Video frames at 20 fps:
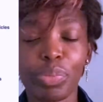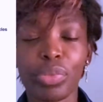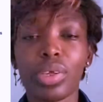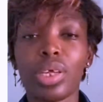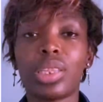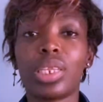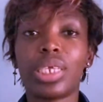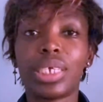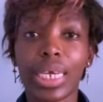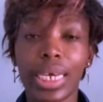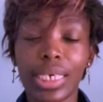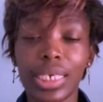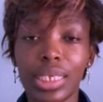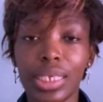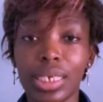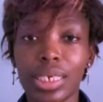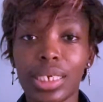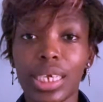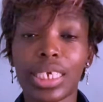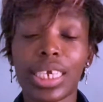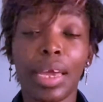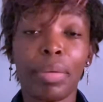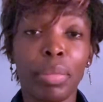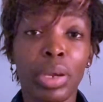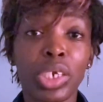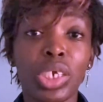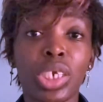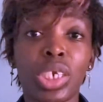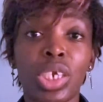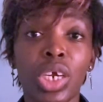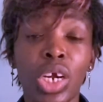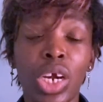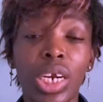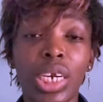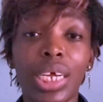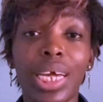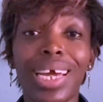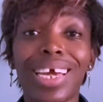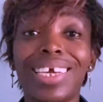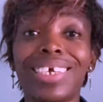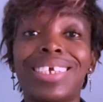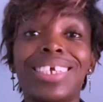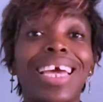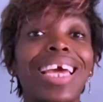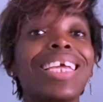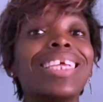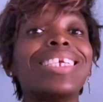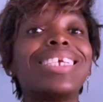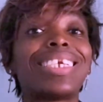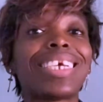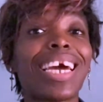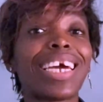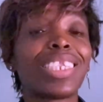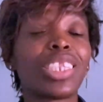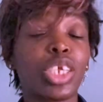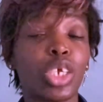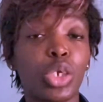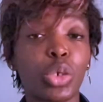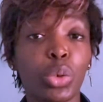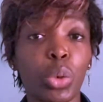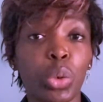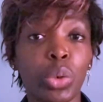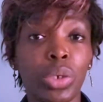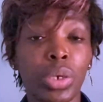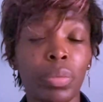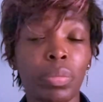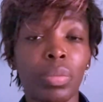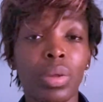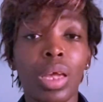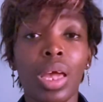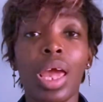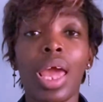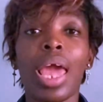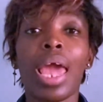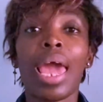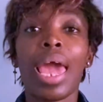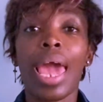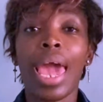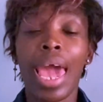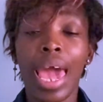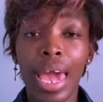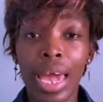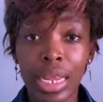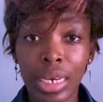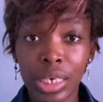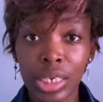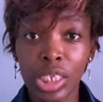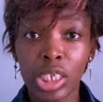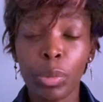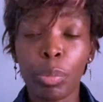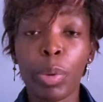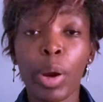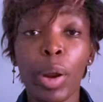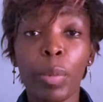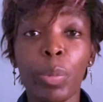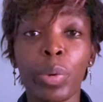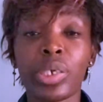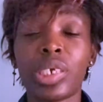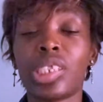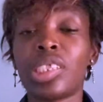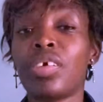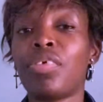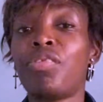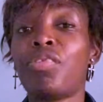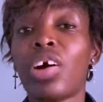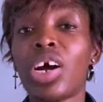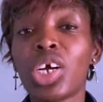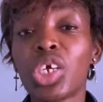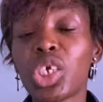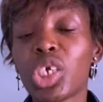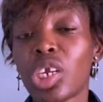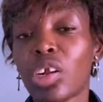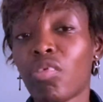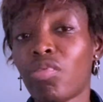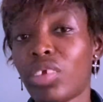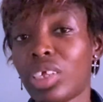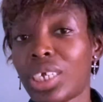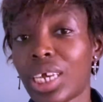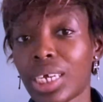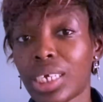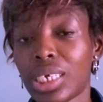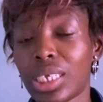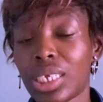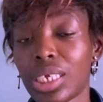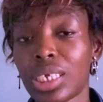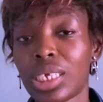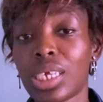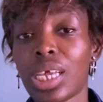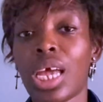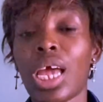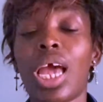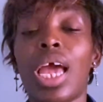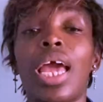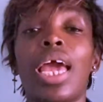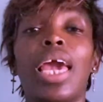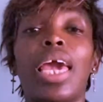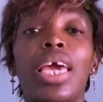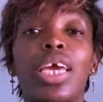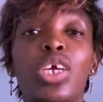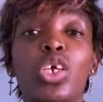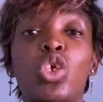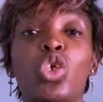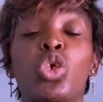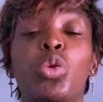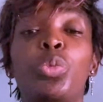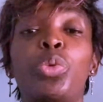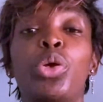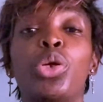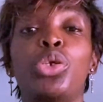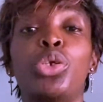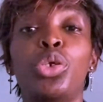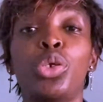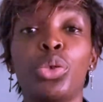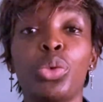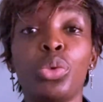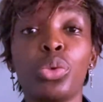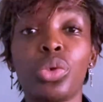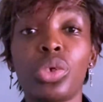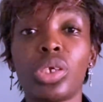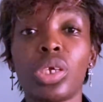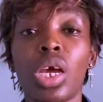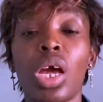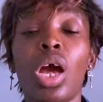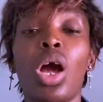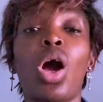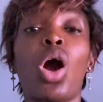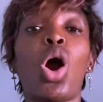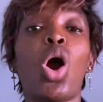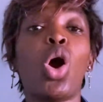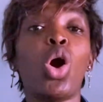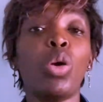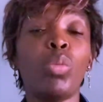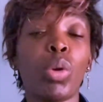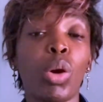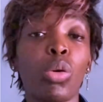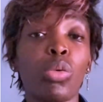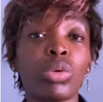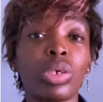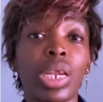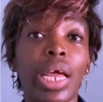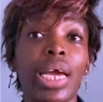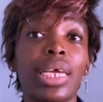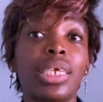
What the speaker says: The testis, as I mentioned earlier, is inside the scrotum. And the purpose and the function of the testis is to produce hormones like